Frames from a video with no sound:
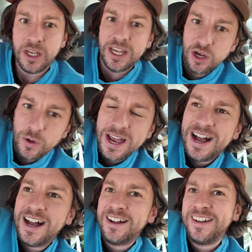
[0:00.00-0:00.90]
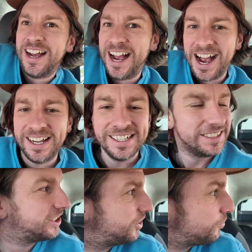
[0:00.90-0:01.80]
here we are at
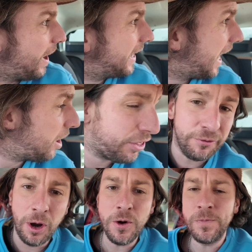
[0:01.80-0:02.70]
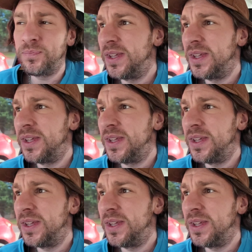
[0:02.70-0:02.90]
Strathcatho